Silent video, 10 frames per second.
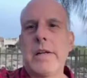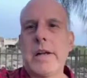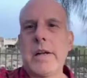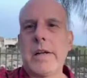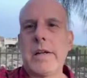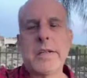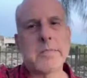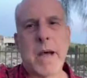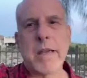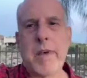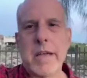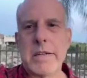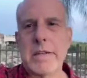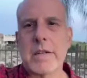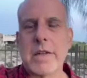Uh, it's my
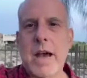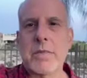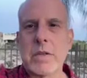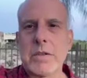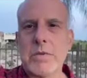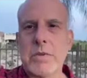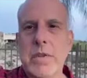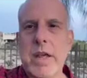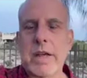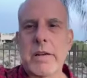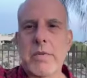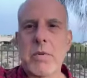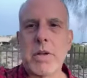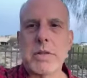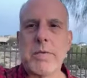advice on Topical Tuesday. And if you
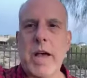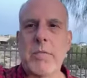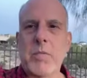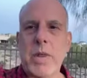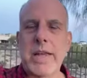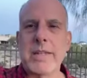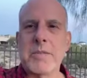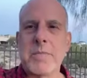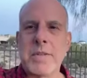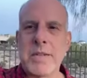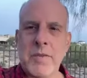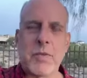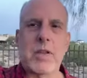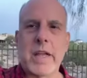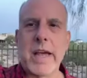want some help with it
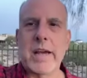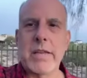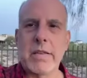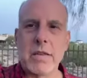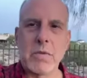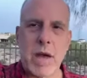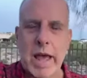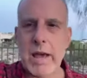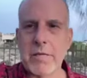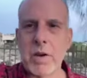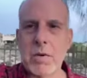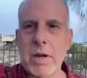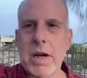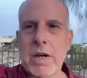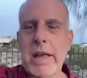specifically, anything you have
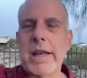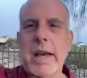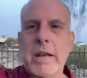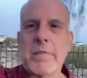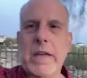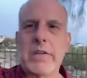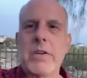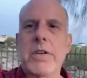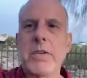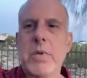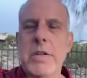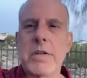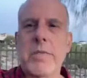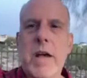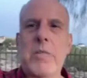going on, any kind of messaging, you want
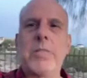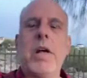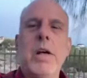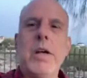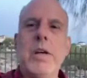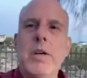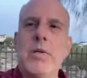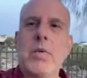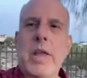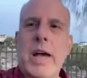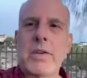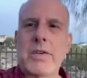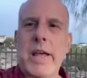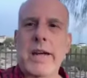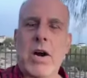some help with how to
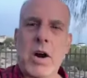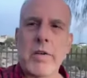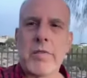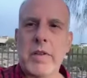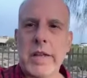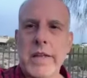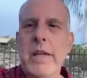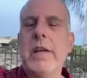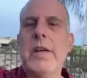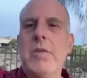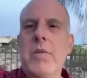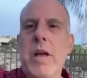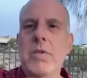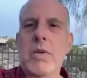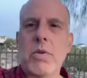say it artfully
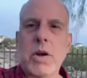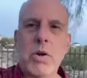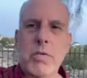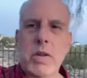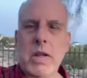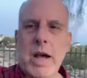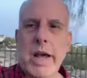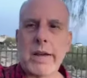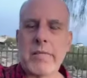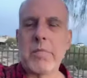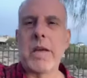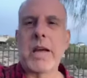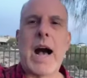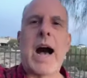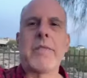without going over the line of
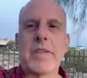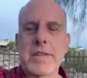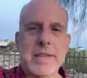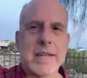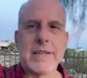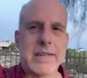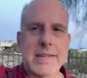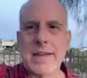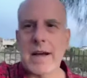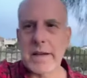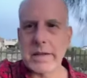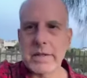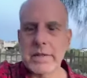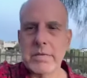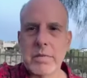being obviously
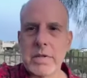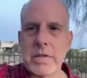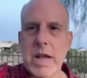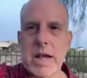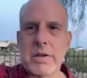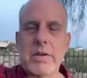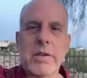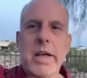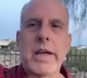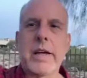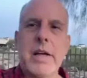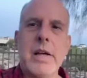dishonest, which is not a good thing,